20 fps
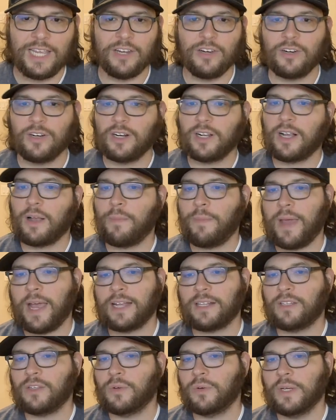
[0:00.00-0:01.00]
and you're going to come
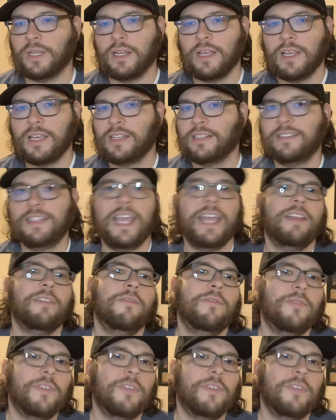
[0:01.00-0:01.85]
back to it 10,